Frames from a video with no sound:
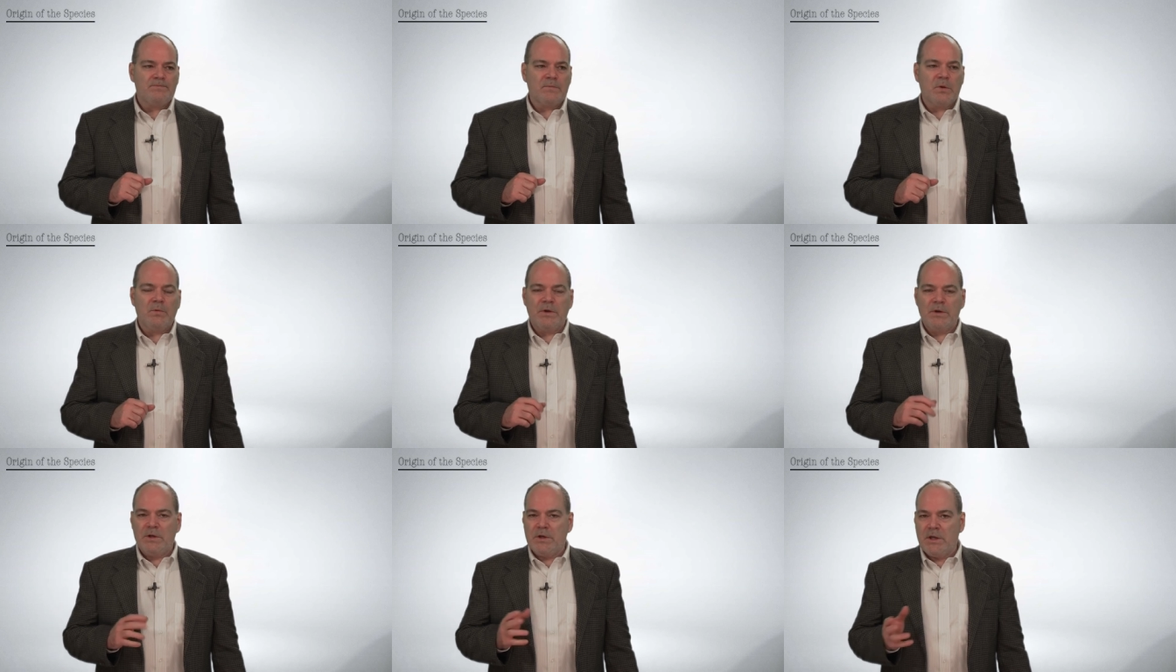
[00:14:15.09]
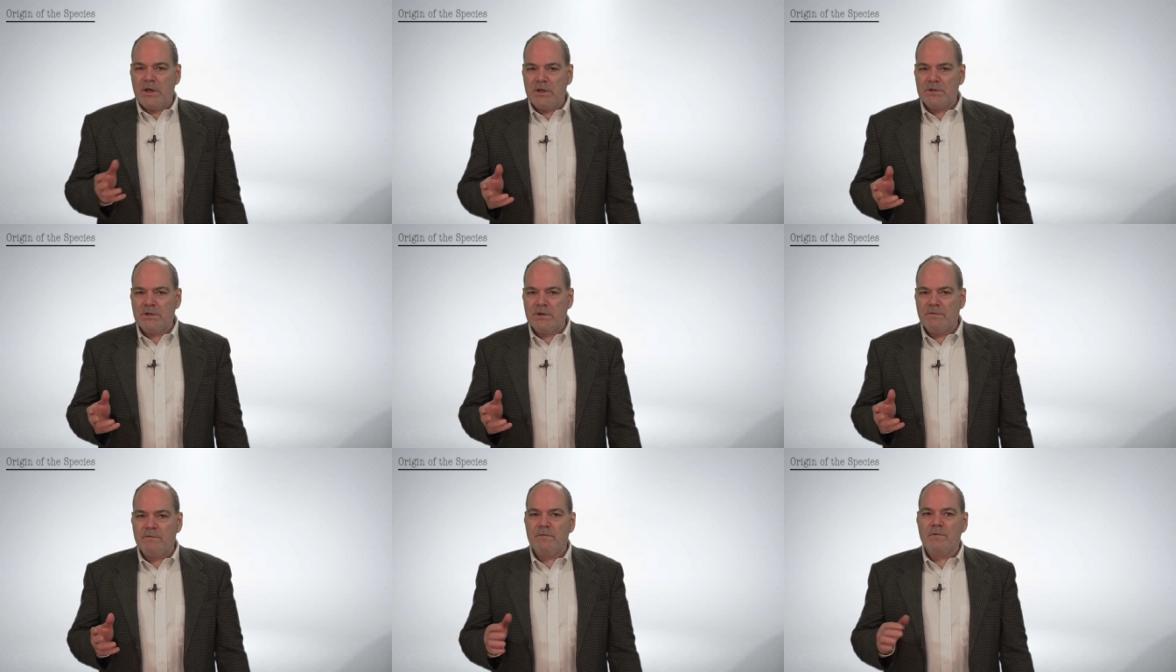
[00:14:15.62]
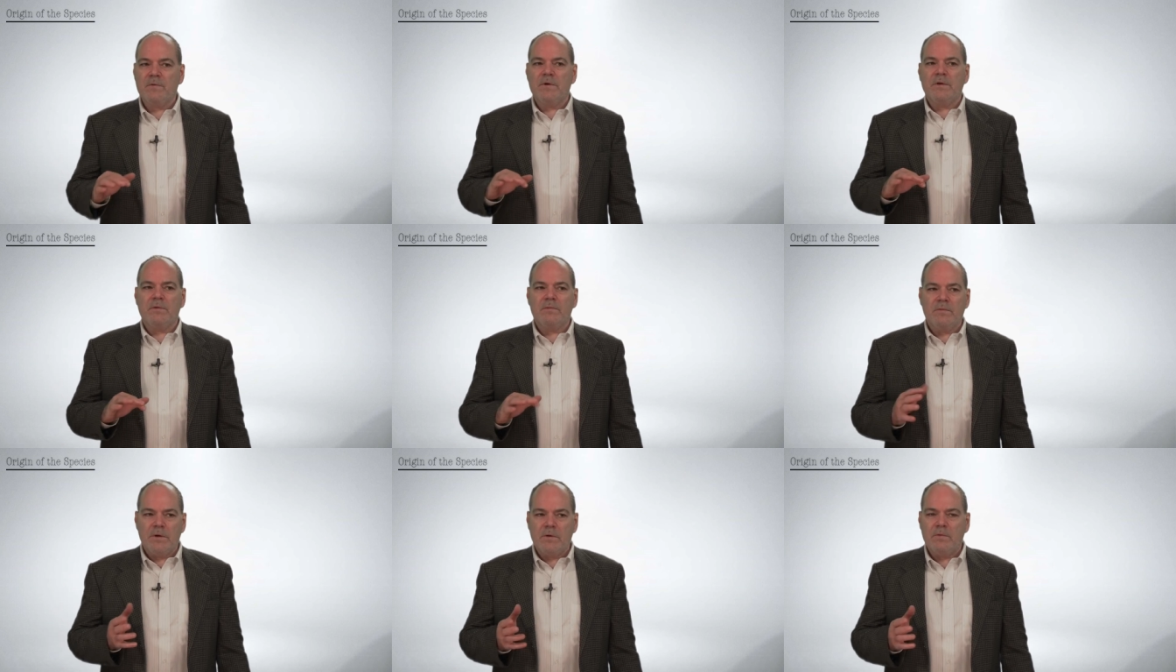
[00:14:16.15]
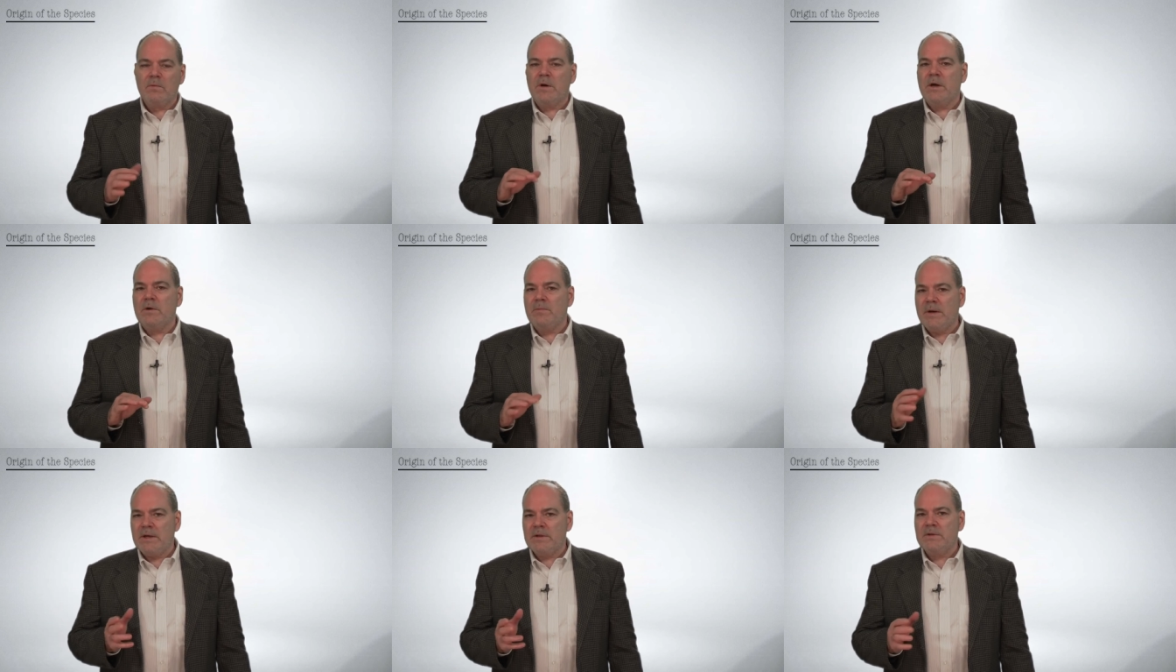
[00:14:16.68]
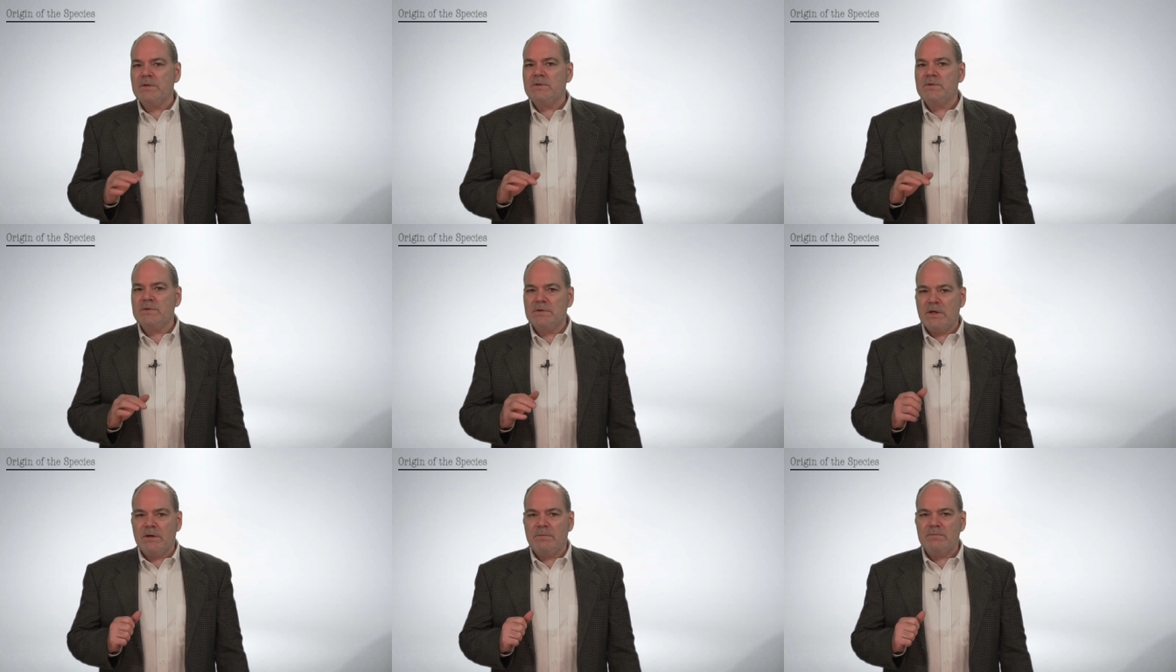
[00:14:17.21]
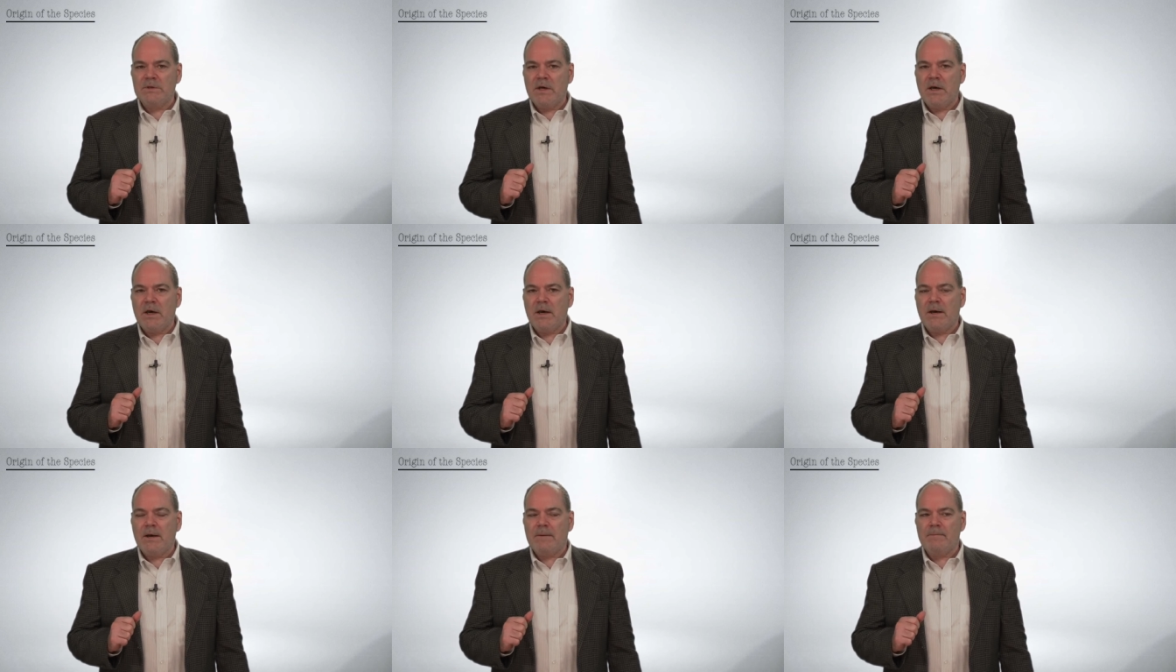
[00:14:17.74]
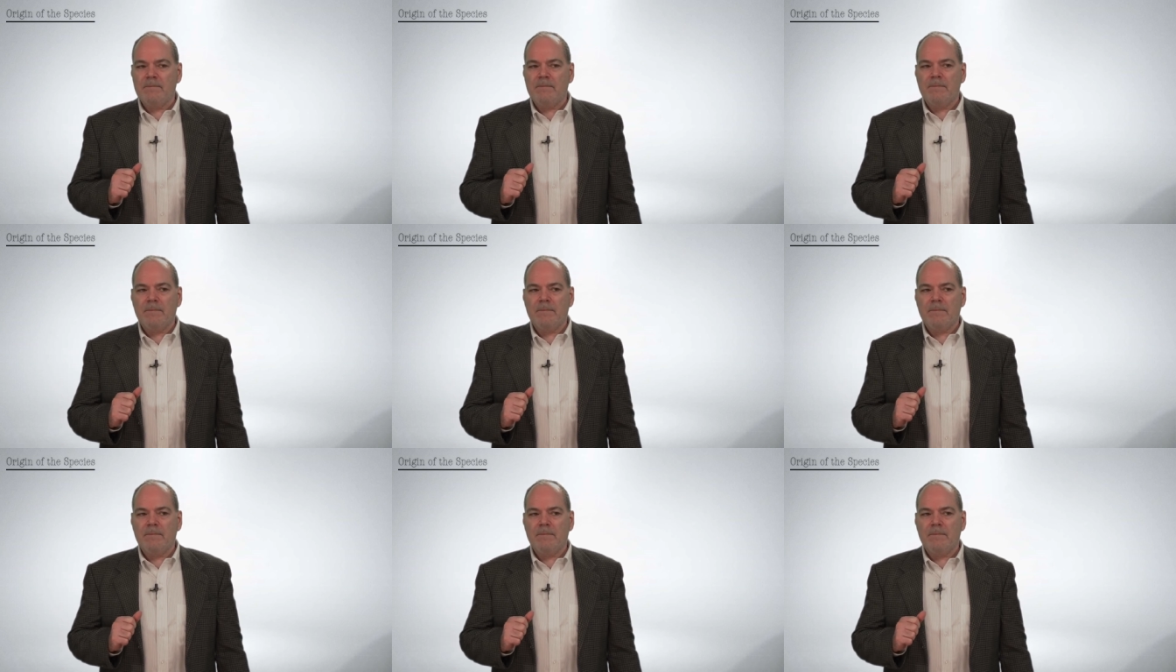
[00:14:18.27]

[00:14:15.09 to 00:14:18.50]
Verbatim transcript: written in 1843, right about this same time.